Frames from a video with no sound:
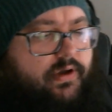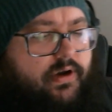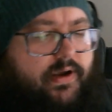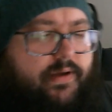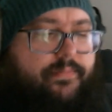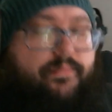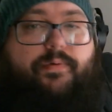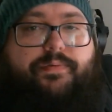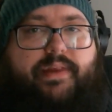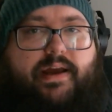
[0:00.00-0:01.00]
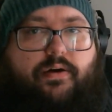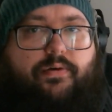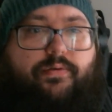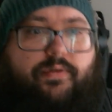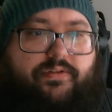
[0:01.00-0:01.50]
Alright,
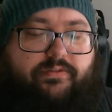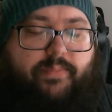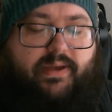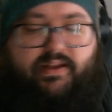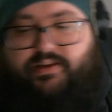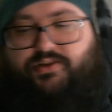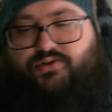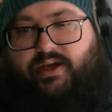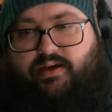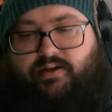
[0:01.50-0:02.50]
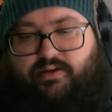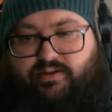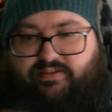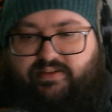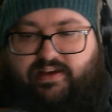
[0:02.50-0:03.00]
now, smelling the drink,
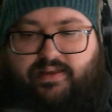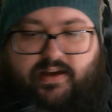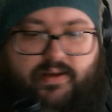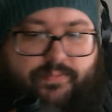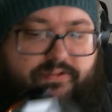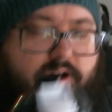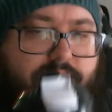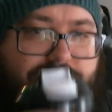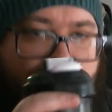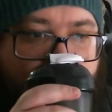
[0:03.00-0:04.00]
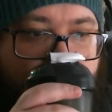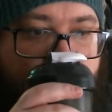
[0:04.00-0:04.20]
let's see how that comes off.